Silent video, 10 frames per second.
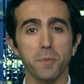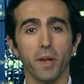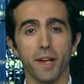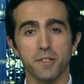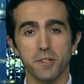
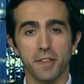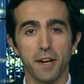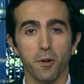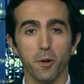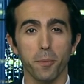plans to
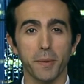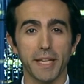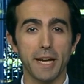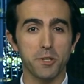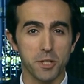then earn a
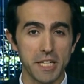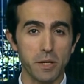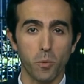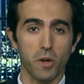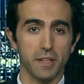
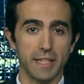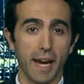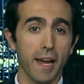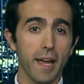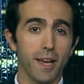PhD one
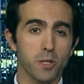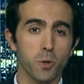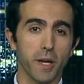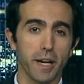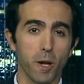day so
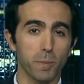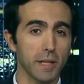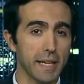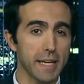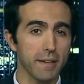he can help
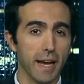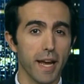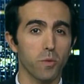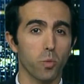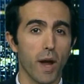lead
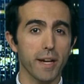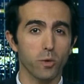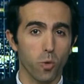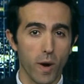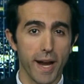and
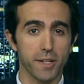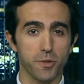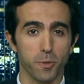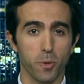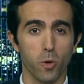write grants
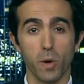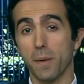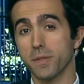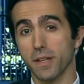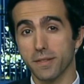for
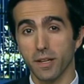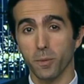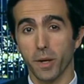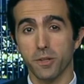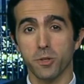programs that
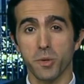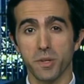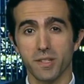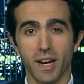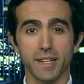celebrate
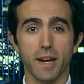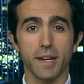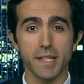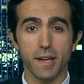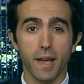students'
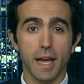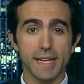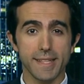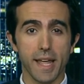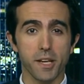identities
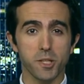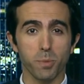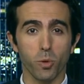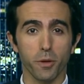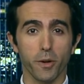as they
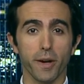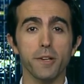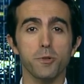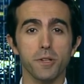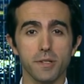explore their
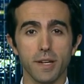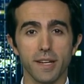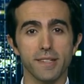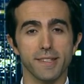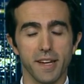interest
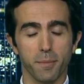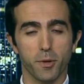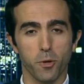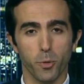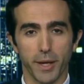in STEM
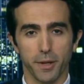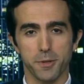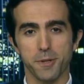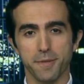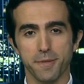careers.